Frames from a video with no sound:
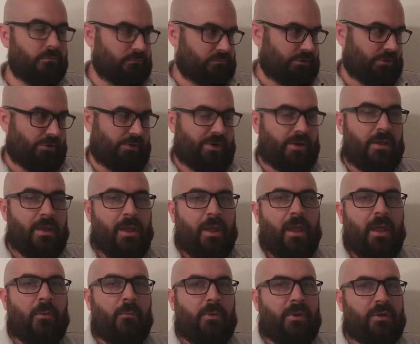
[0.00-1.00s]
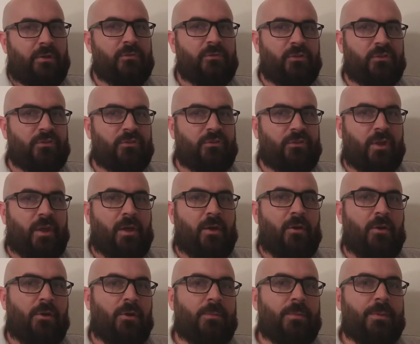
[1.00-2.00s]
Sorry. And we can just stay
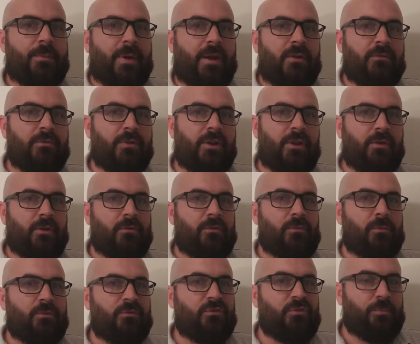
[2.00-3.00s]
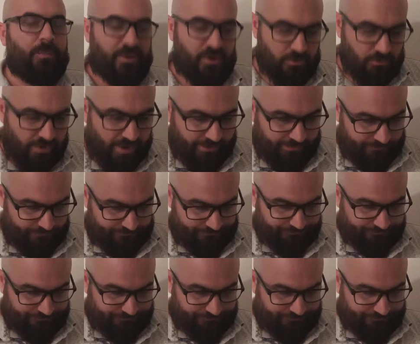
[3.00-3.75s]
at home and make videos, which should be great.